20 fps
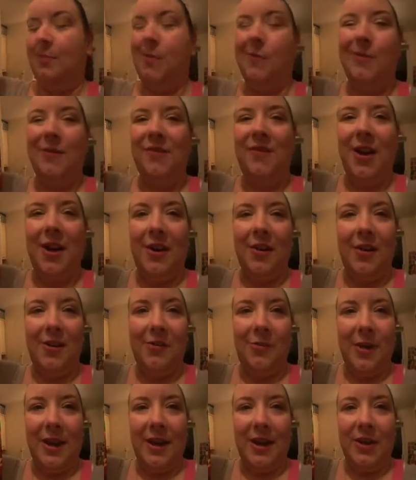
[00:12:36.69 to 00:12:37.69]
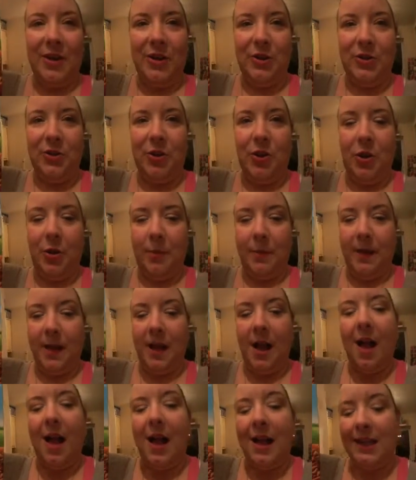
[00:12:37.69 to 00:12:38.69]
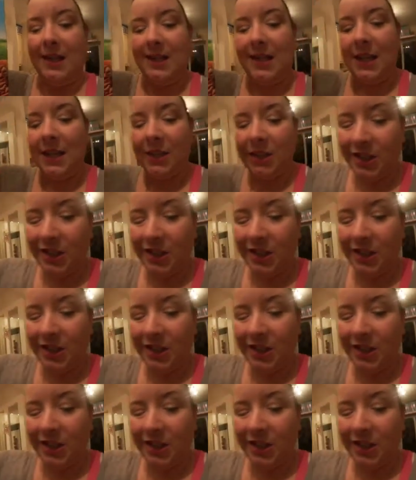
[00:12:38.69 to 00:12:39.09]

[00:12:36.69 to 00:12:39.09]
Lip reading: but we've got her on weight control because